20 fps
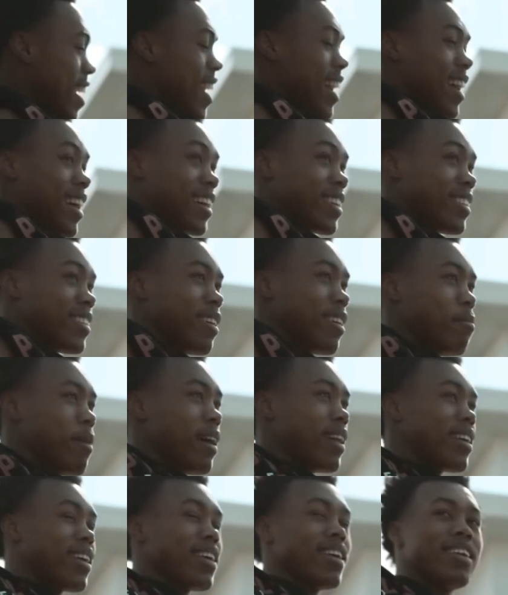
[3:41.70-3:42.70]
just players
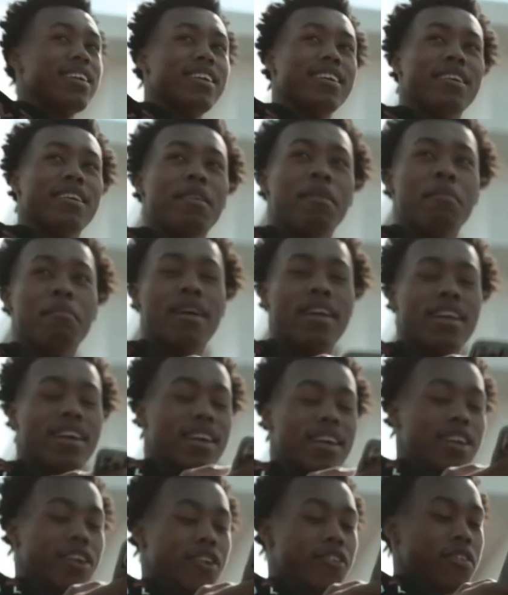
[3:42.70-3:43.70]
are going to get left
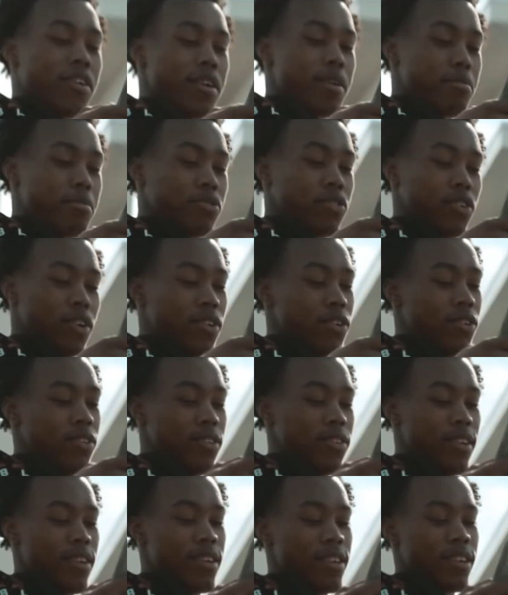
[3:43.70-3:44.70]
out because you need to play
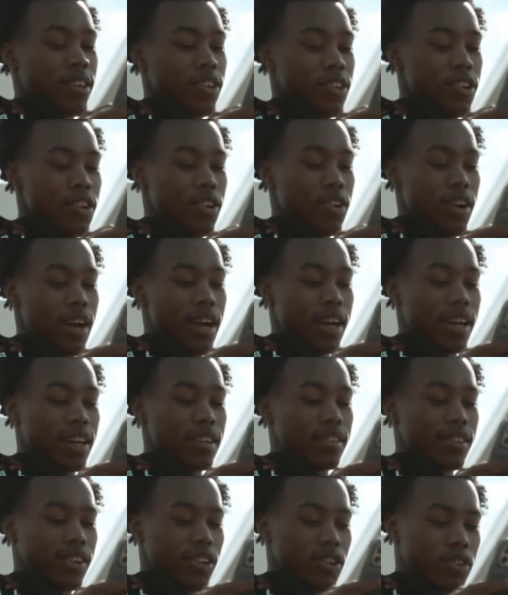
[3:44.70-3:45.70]
Delano Banton
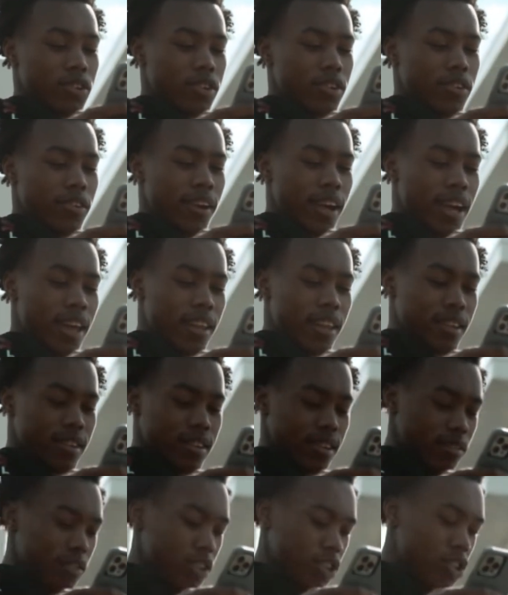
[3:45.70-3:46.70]
right now. He's
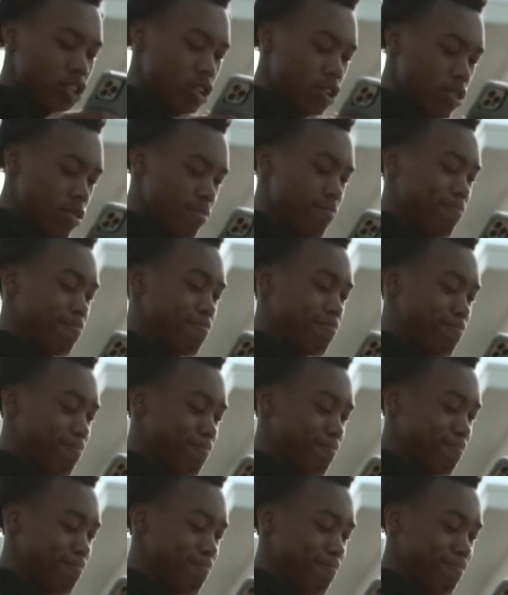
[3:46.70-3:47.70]
playing really
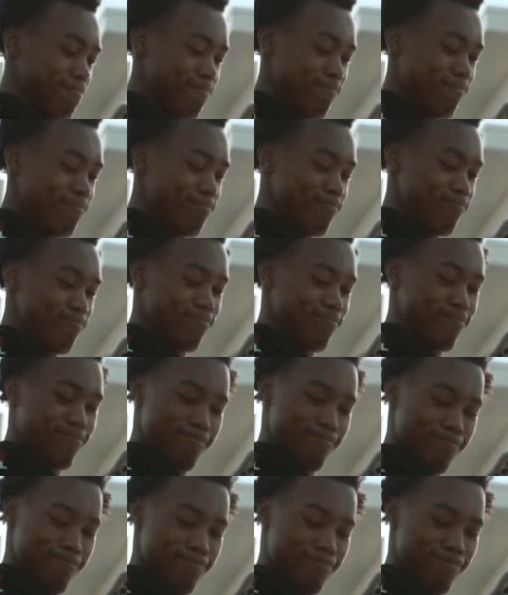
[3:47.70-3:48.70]
solid.
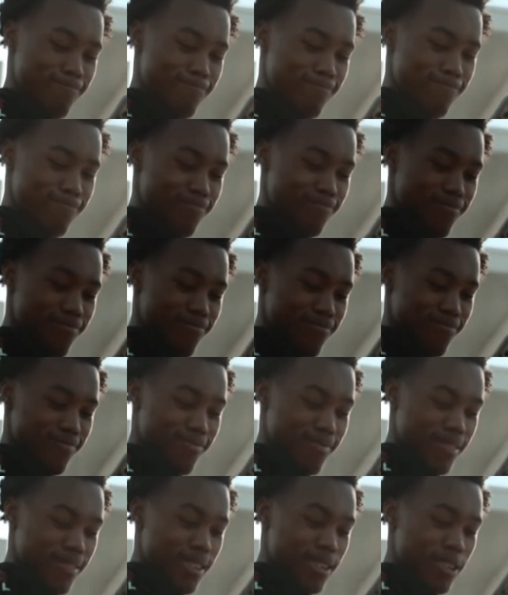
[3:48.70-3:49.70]
You
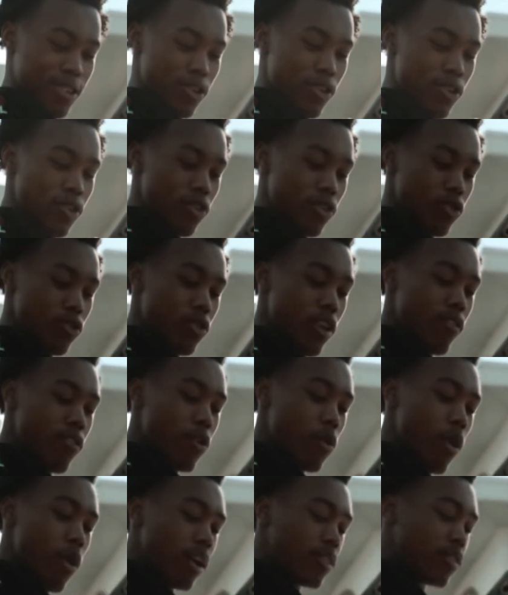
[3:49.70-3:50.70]
should
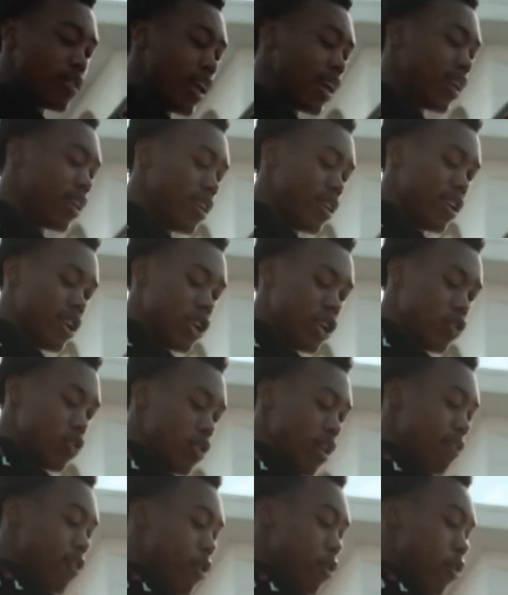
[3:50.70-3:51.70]
play and probably
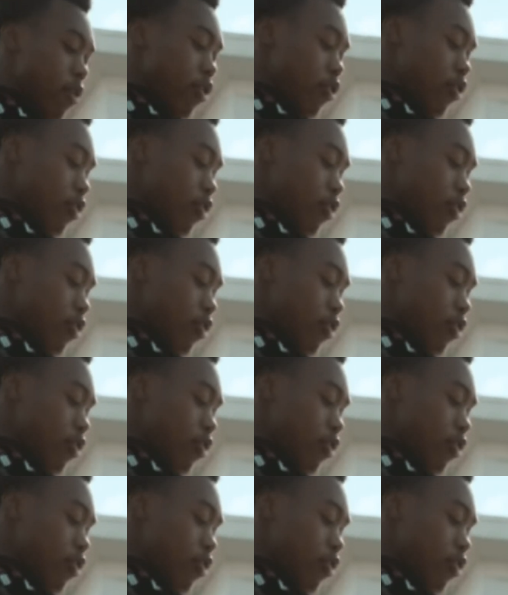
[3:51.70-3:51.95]
will play